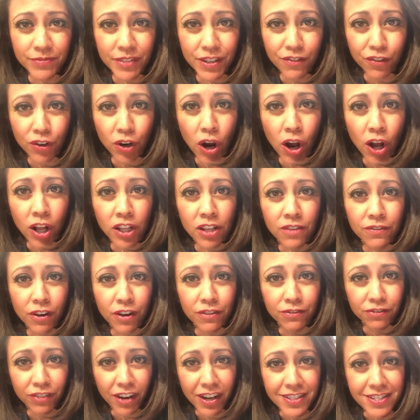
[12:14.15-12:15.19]
and for all of
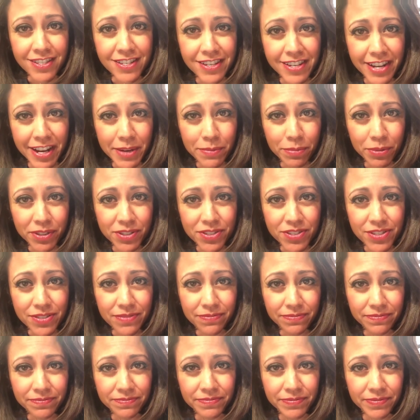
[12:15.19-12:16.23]
our friends and neighbors.
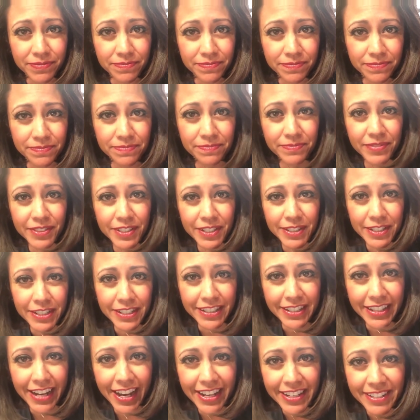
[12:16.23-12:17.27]

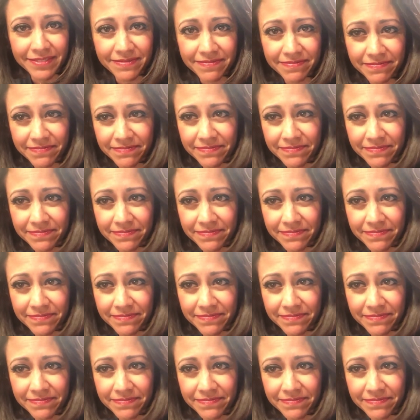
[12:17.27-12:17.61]
Good night.